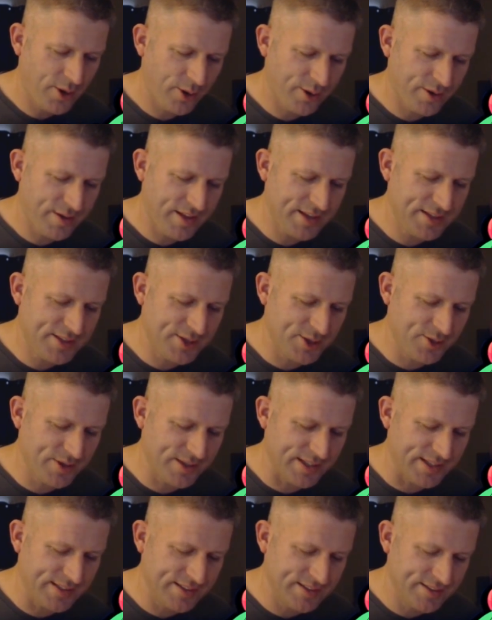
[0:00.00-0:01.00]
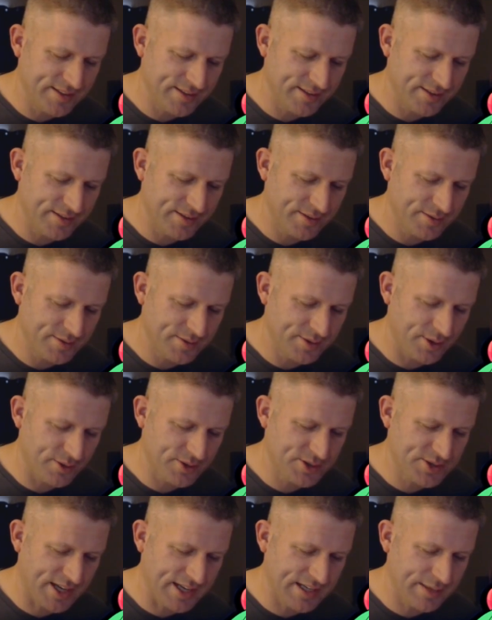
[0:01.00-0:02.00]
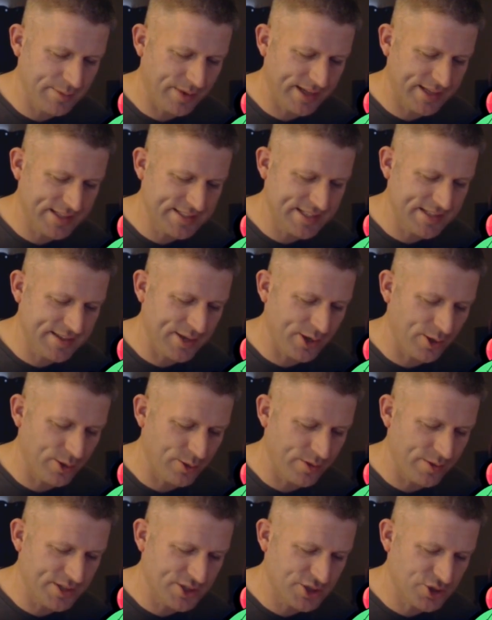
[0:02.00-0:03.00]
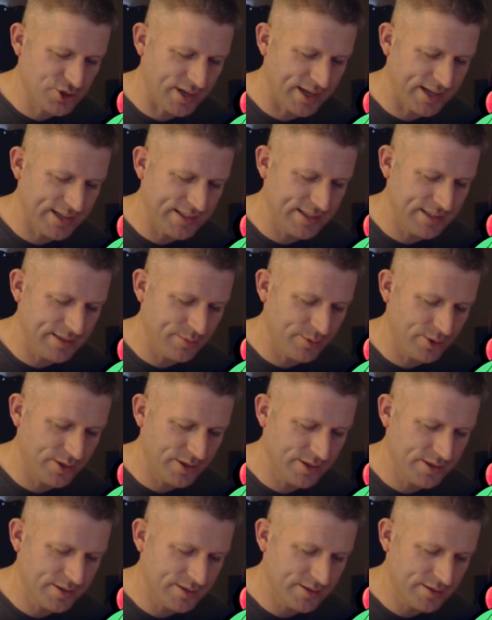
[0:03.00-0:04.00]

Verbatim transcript: What are they doing? Oh, Dynamike, is he the only one that's trying anymore?